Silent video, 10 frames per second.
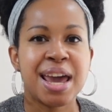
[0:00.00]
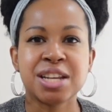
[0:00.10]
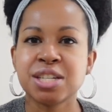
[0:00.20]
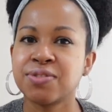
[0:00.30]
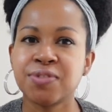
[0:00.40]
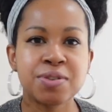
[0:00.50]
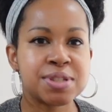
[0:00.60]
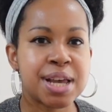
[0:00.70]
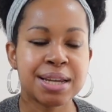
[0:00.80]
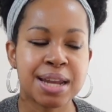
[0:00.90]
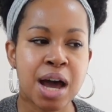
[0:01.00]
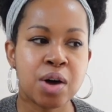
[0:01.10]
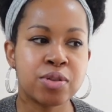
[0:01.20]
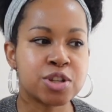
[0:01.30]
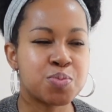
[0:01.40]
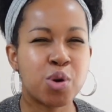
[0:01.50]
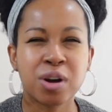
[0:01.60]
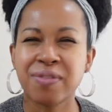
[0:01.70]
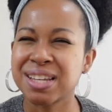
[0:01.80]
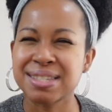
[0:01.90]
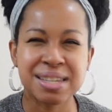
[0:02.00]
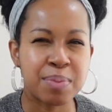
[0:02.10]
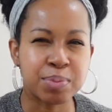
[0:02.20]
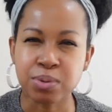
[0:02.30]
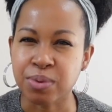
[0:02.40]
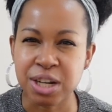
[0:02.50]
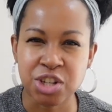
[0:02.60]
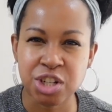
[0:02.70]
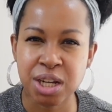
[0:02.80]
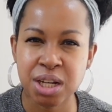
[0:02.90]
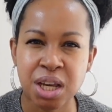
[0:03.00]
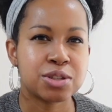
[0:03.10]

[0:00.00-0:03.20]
It just feels like now there's more of a separation